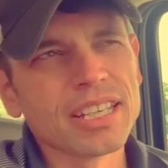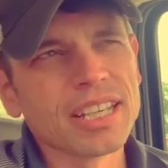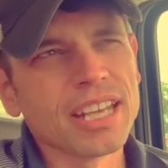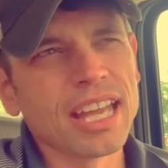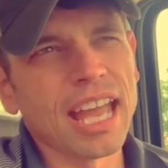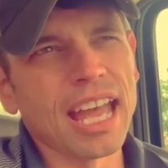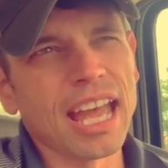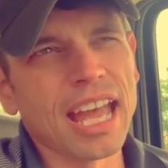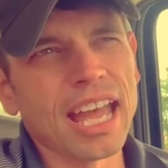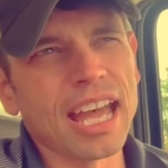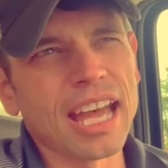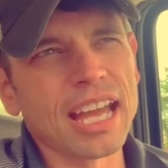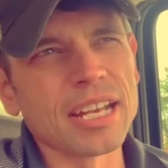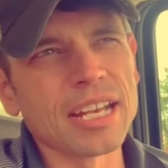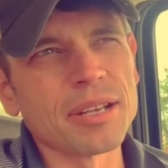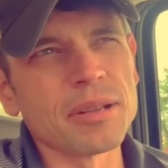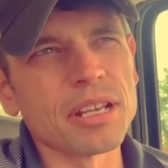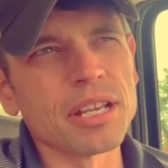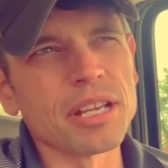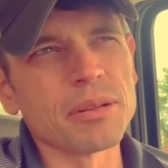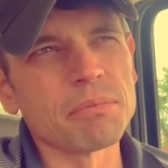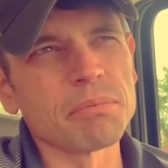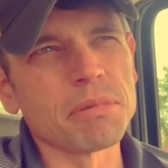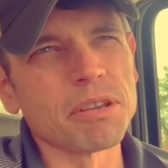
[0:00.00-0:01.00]
And
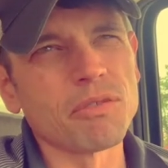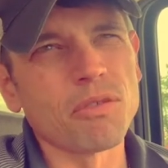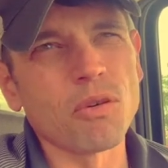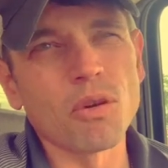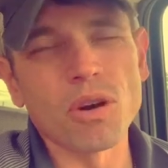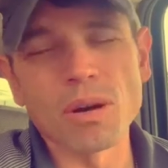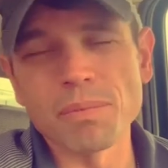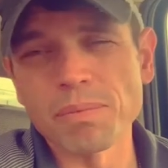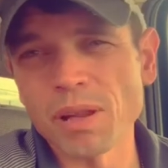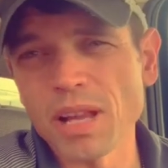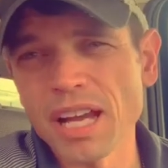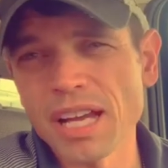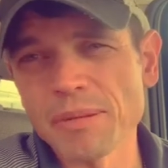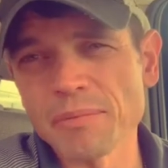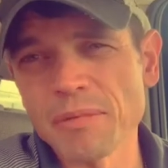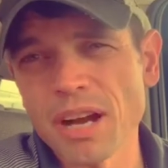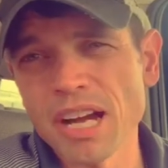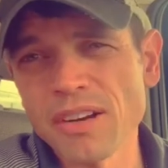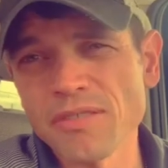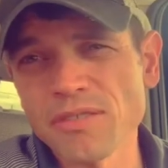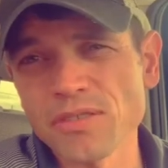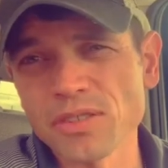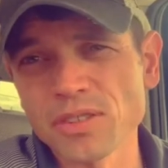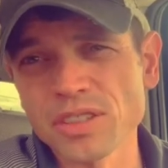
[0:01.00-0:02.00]
before applying
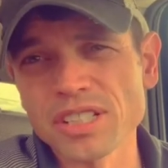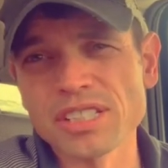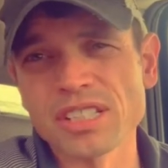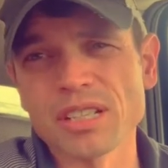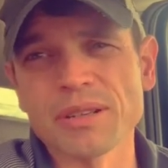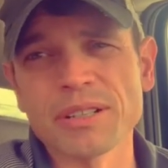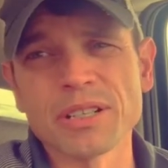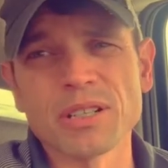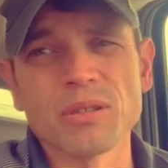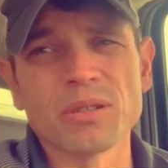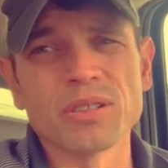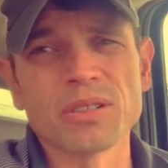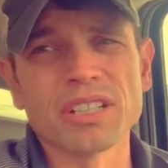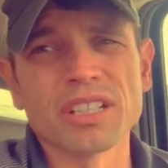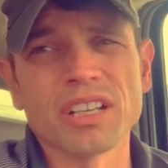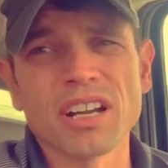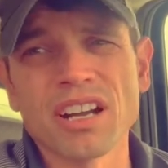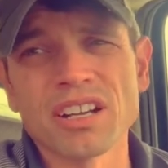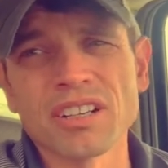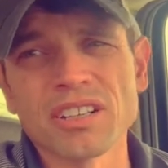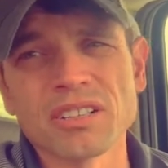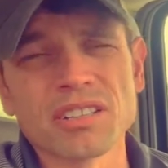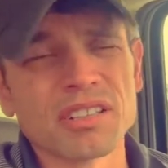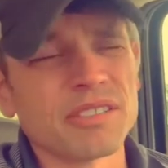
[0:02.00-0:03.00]
mindfulness, I would go into
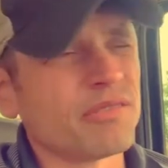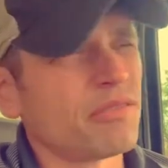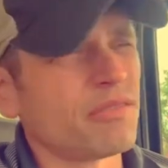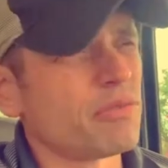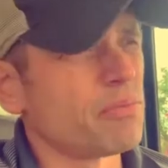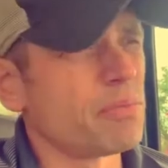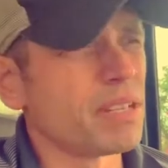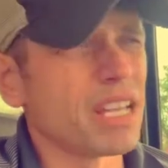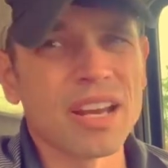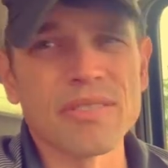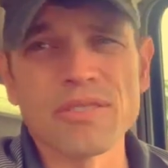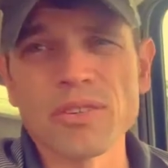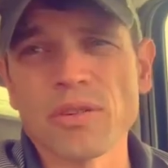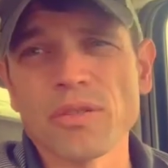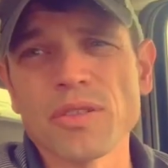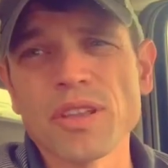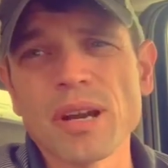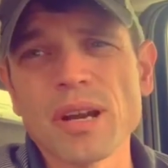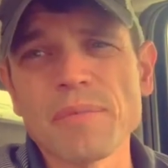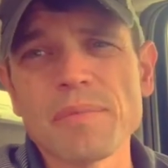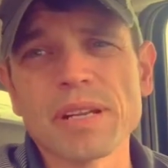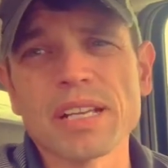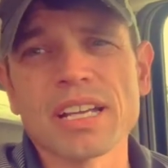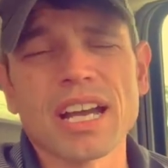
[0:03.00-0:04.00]
cognitive behavioral
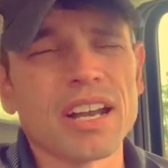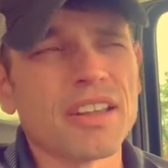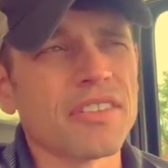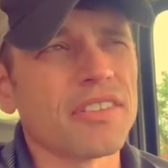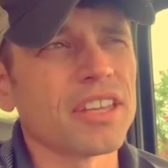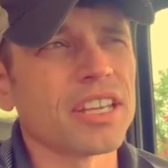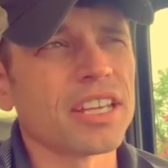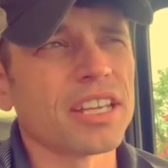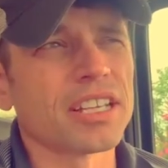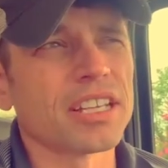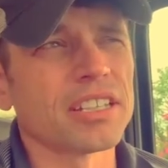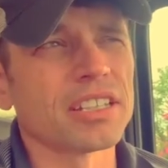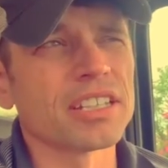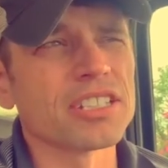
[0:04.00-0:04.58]
therapy and kind of think,